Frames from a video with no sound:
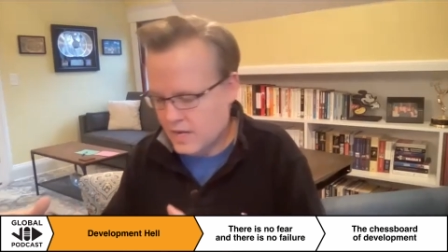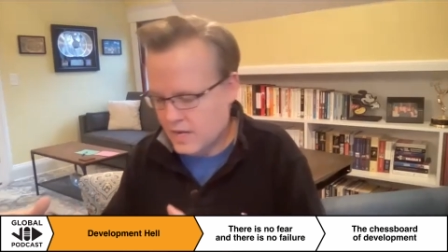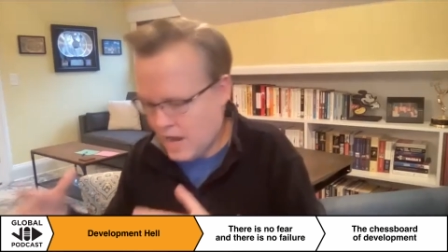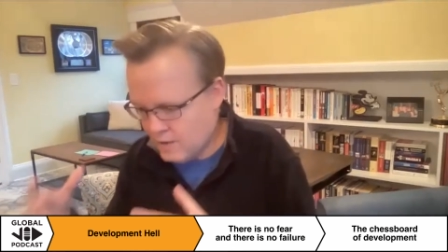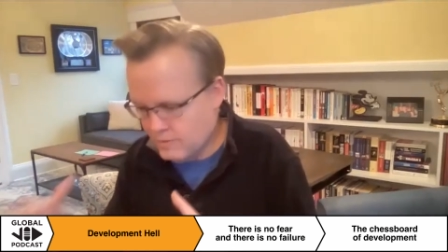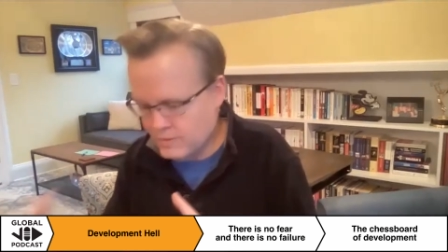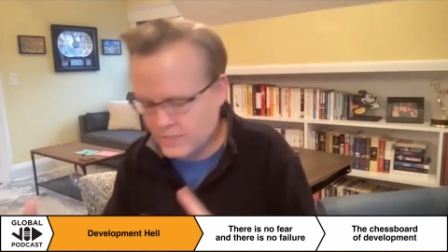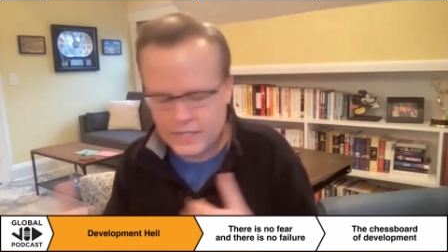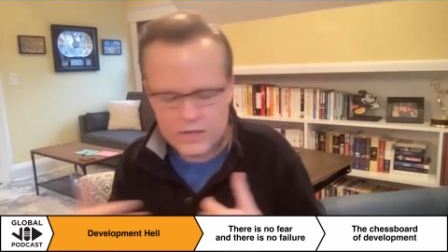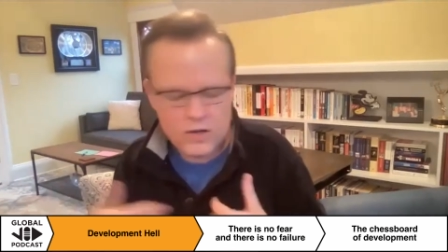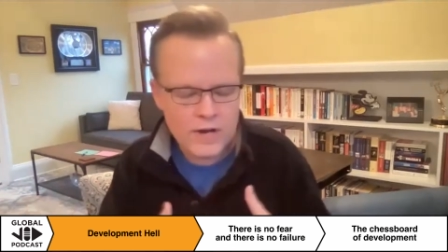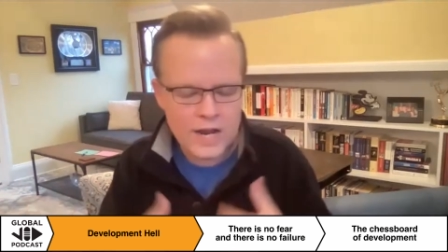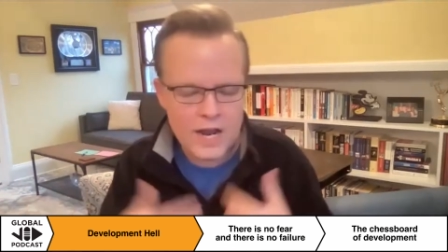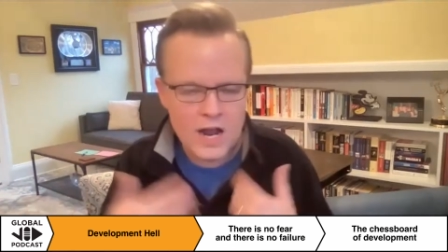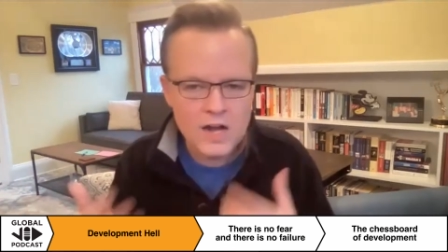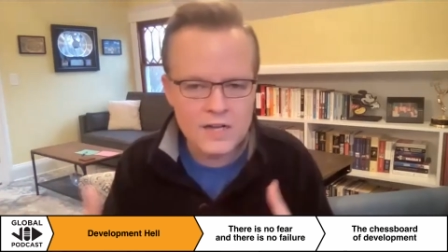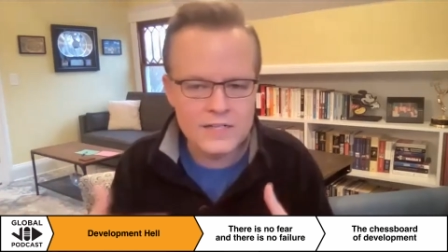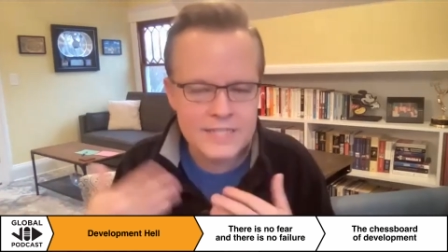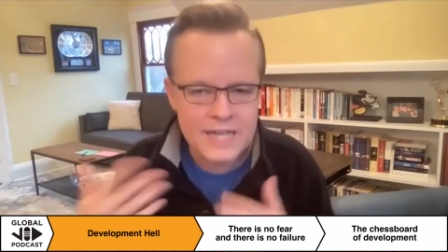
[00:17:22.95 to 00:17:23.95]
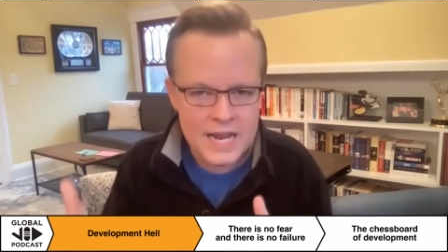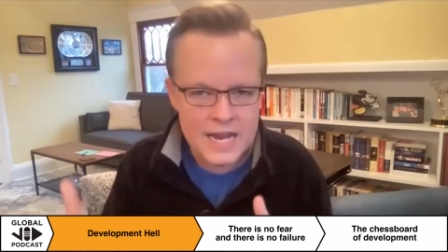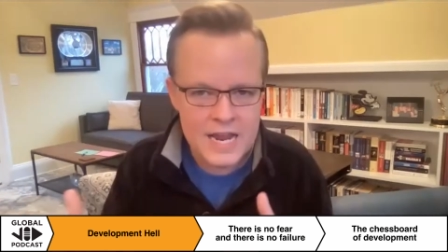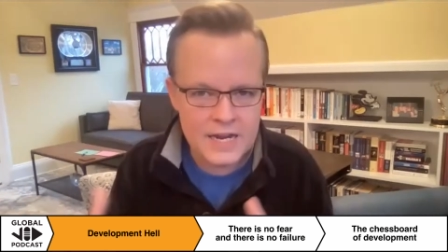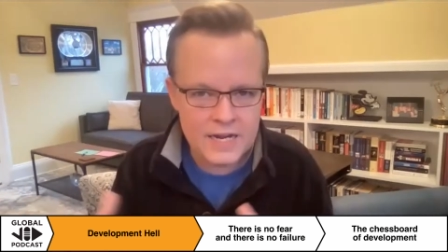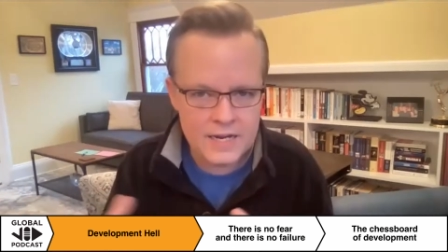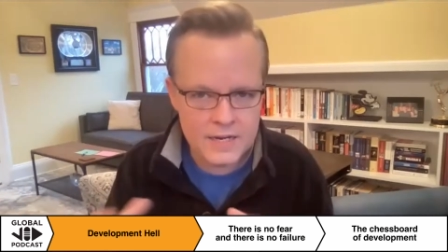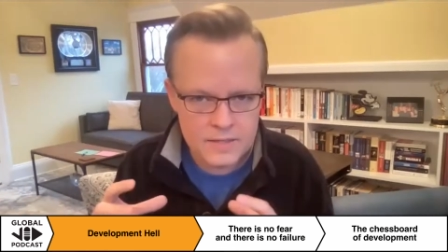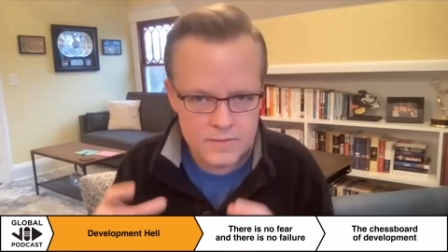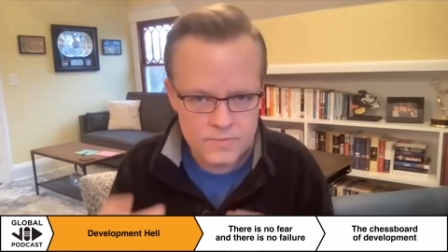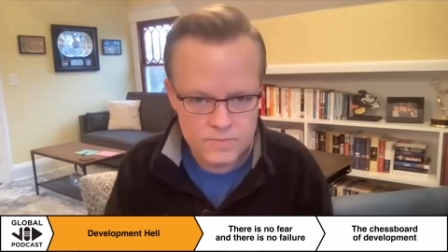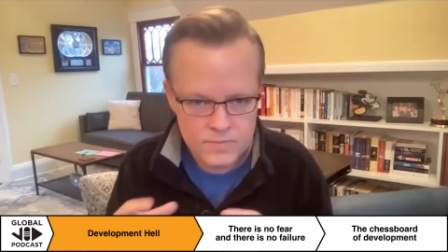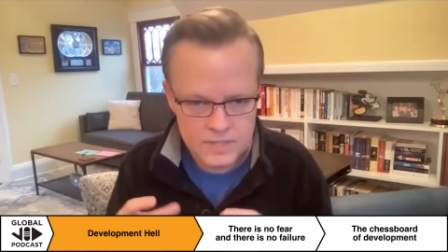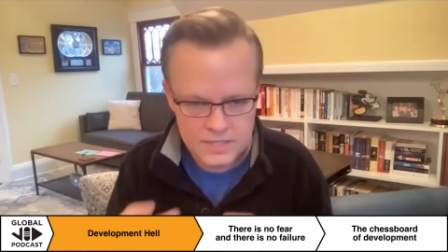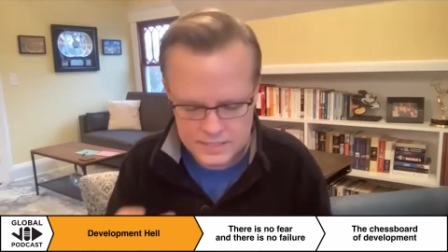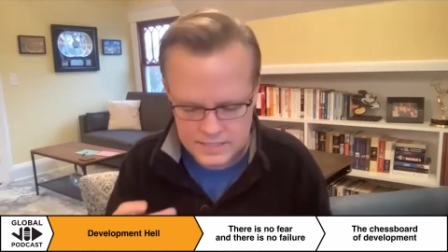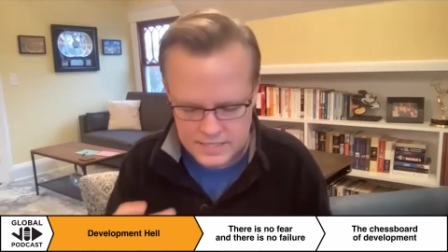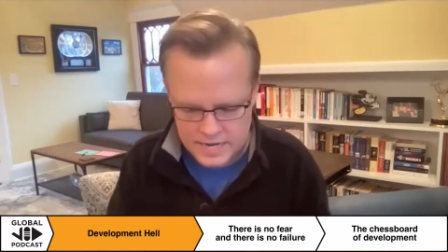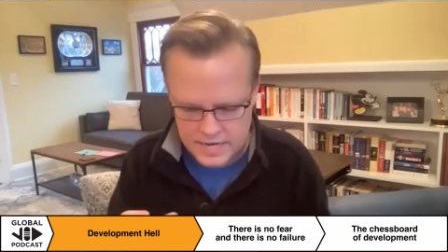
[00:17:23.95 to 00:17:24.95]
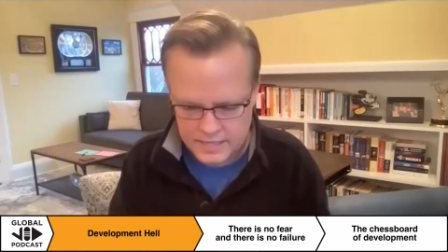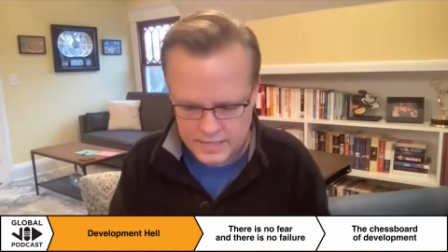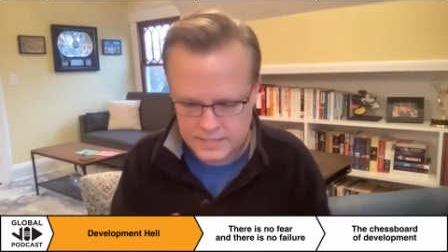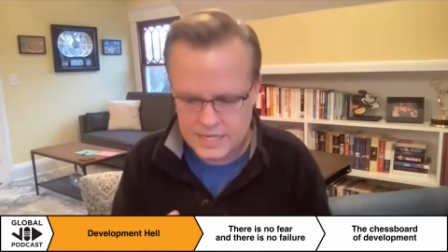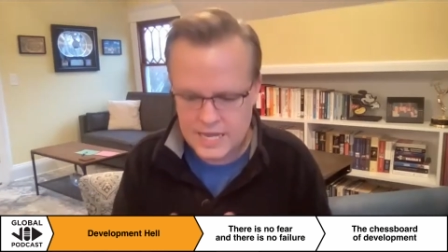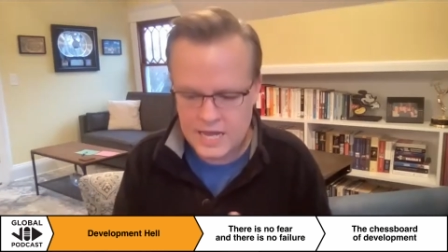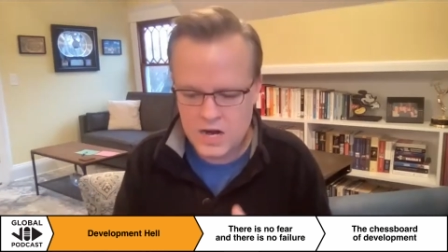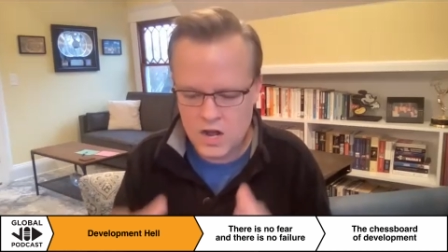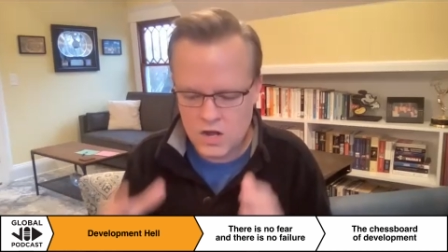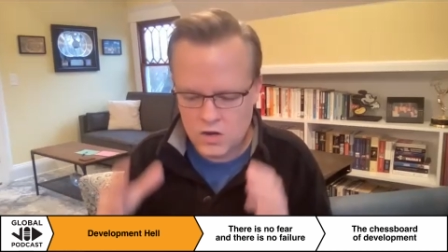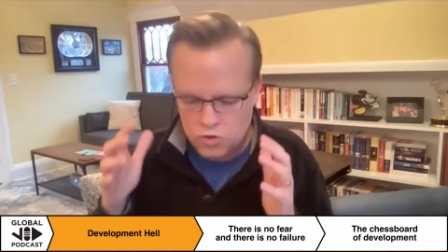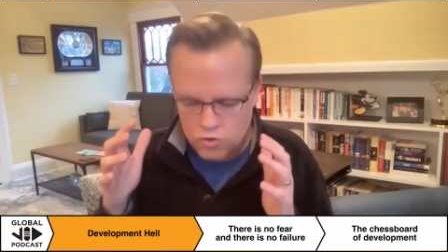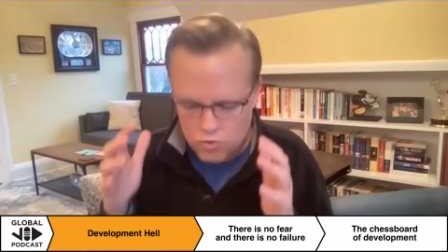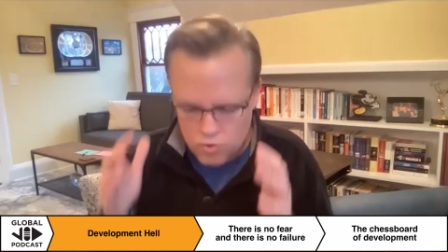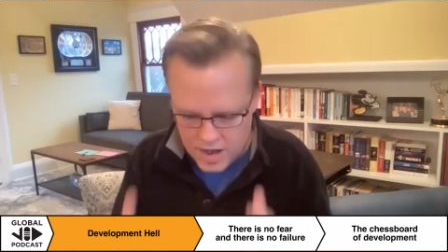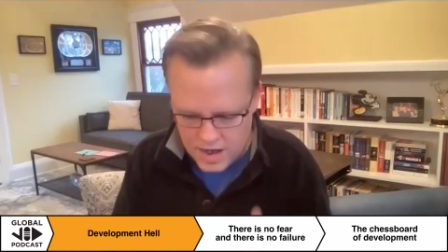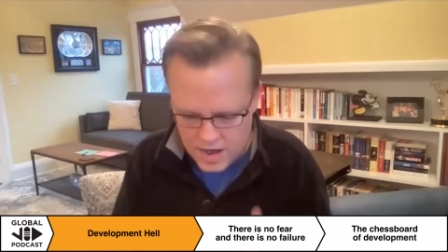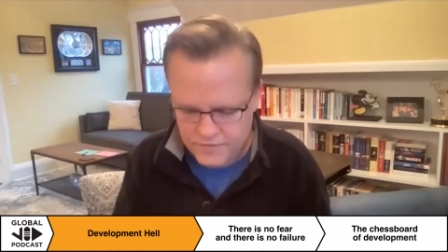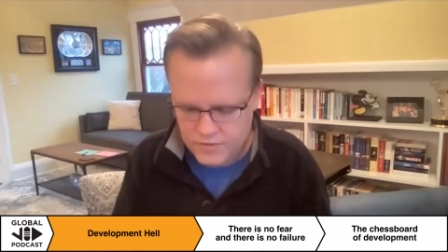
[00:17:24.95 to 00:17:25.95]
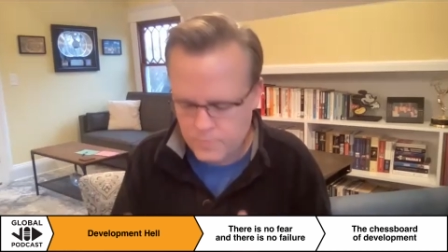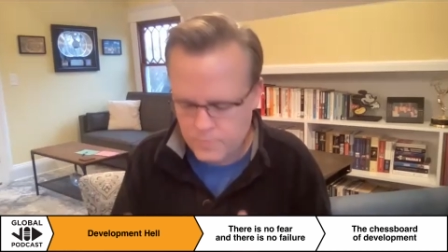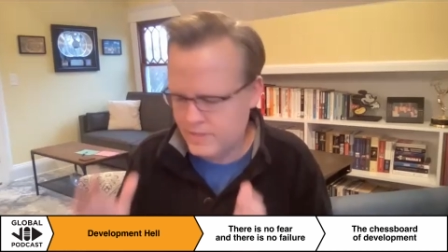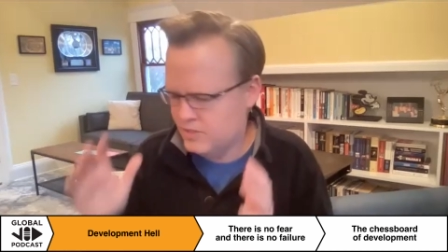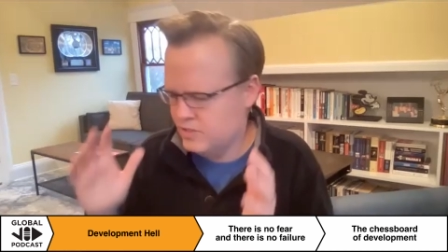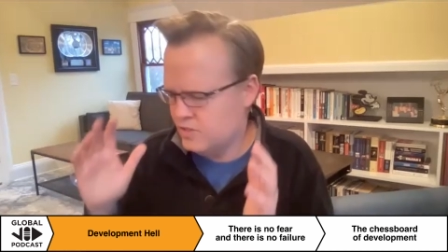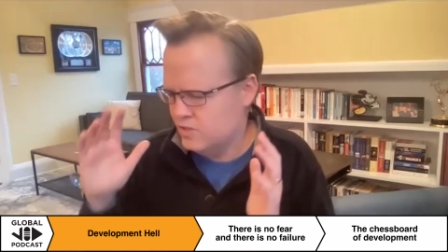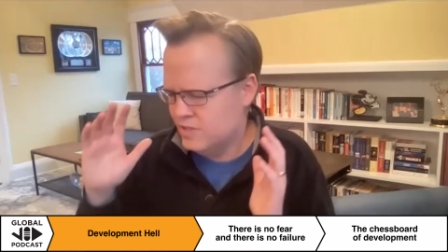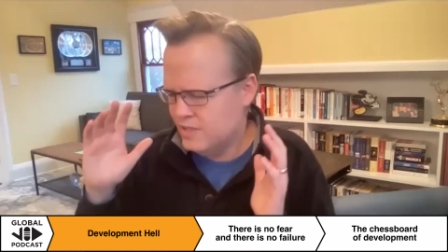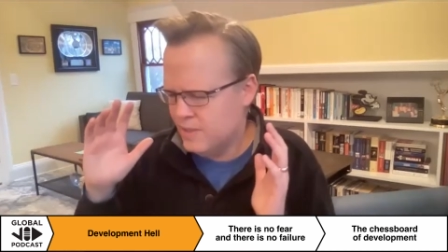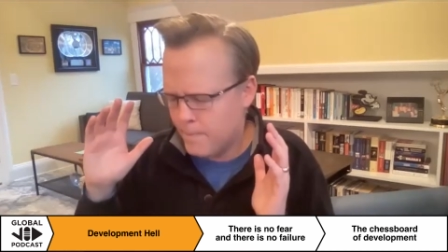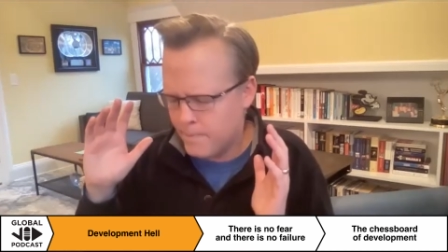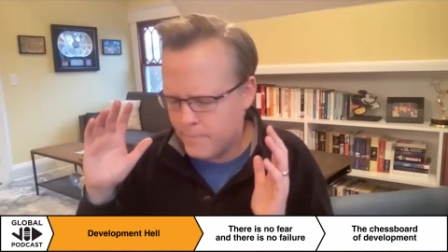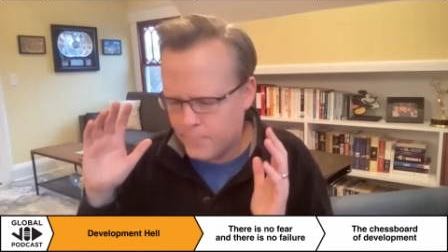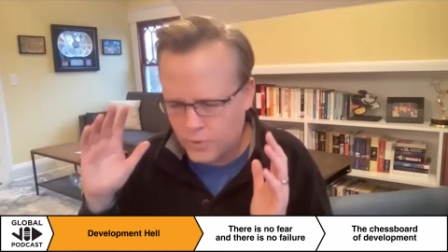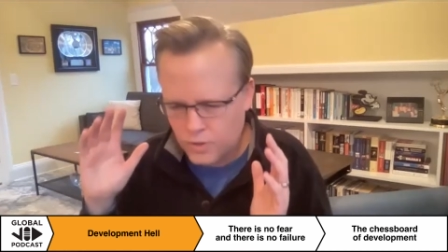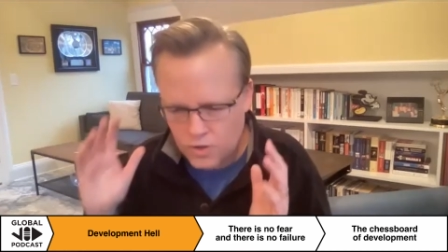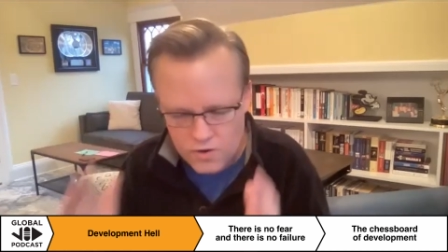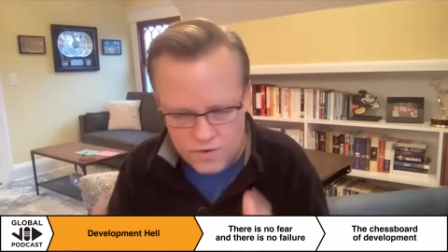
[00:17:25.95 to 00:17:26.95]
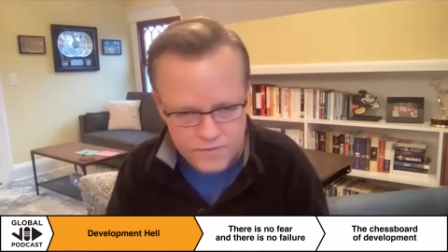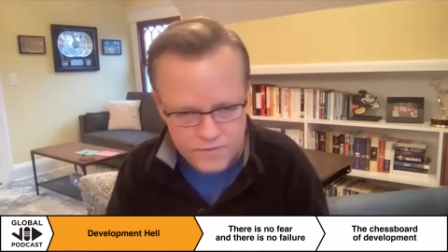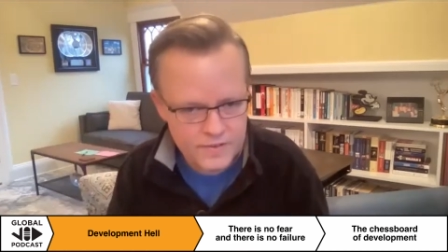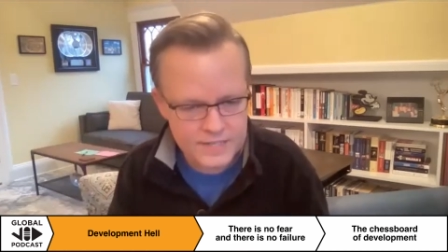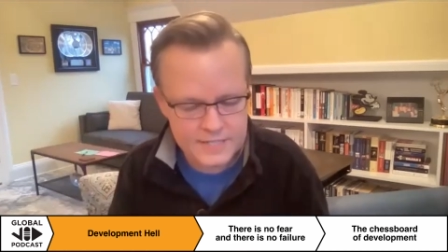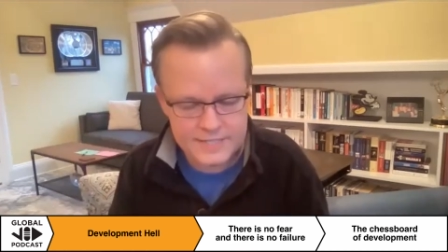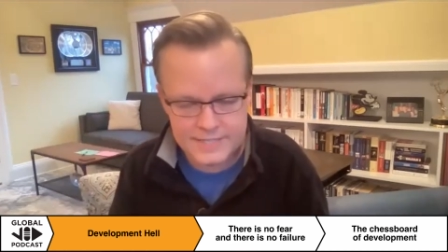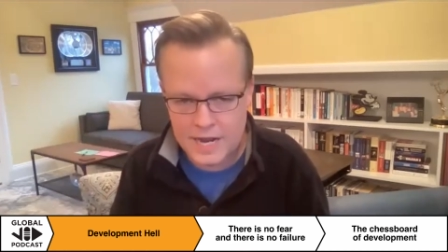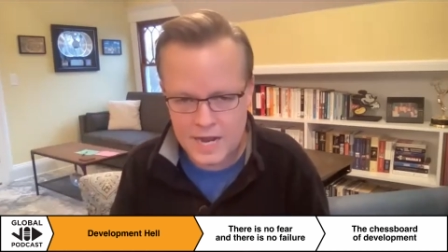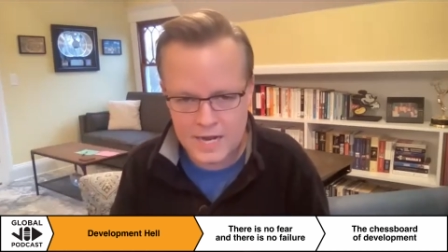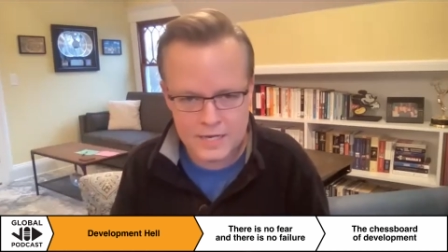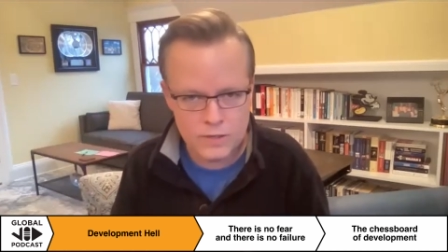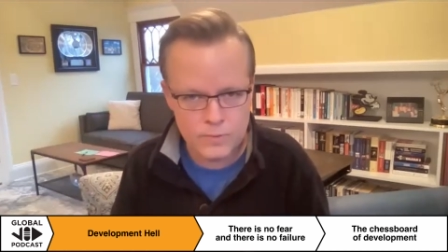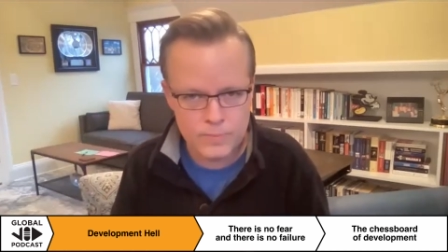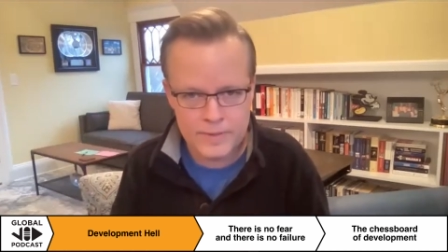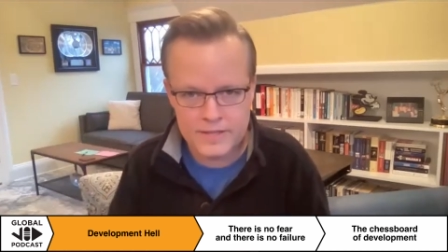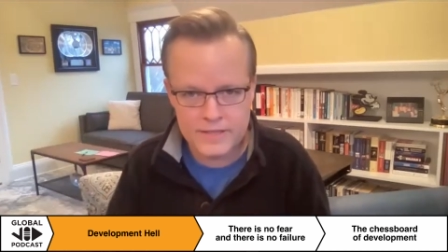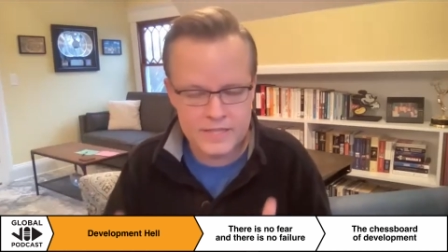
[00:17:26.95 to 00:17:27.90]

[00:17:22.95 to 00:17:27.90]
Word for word: I was like, okay, I'll take the 6 and I'll craft them into the perfect document.